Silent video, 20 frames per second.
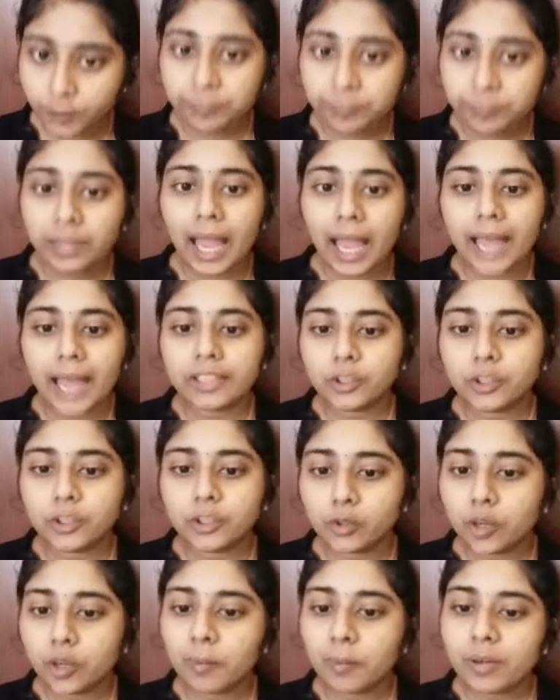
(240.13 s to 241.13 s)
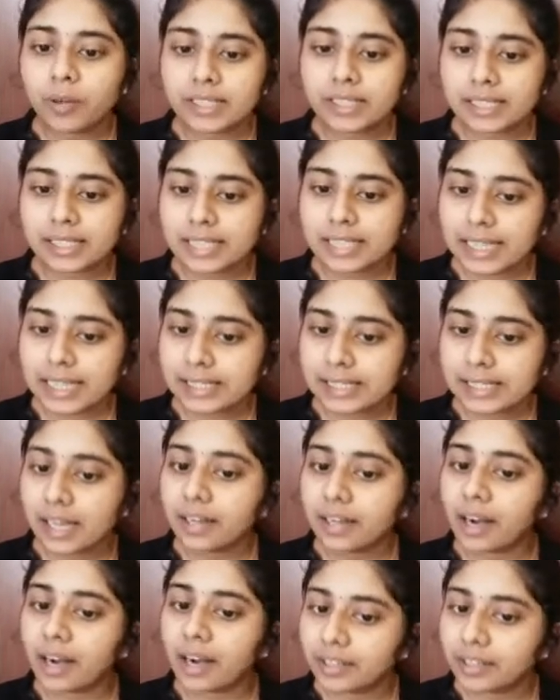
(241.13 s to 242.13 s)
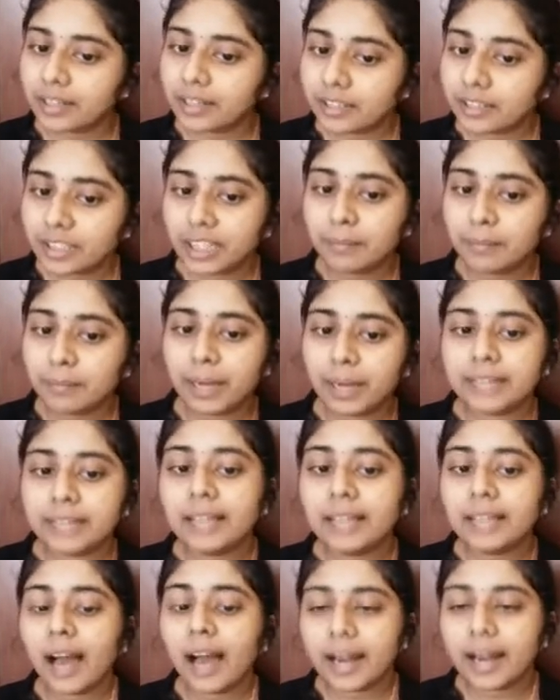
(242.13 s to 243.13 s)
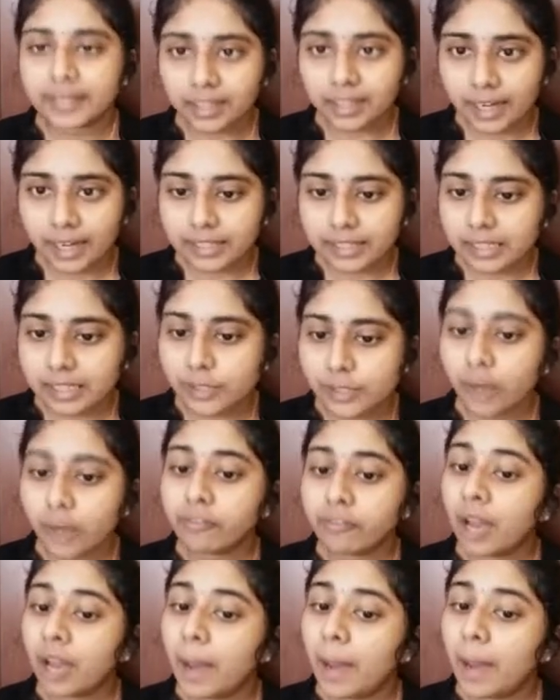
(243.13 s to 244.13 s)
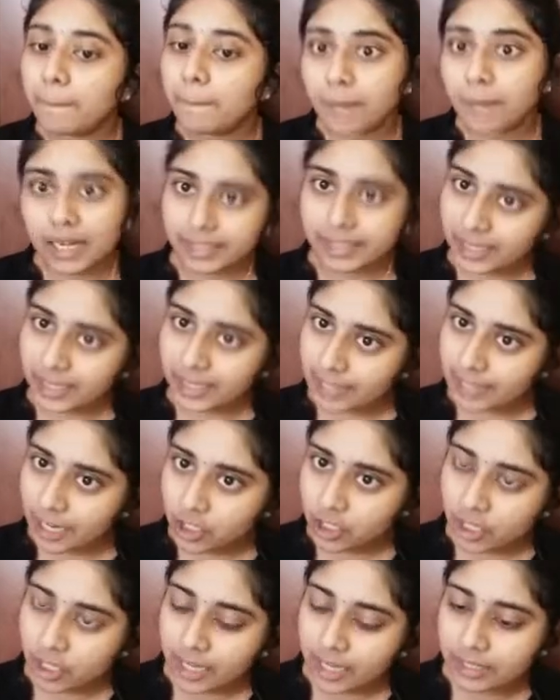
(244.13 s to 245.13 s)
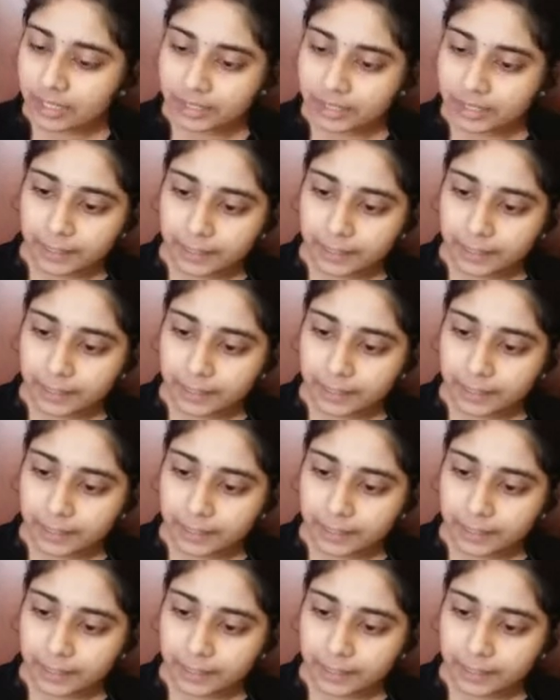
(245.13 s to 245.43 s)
and Euro bonds, these are underwritten by the underwriters of multinationality.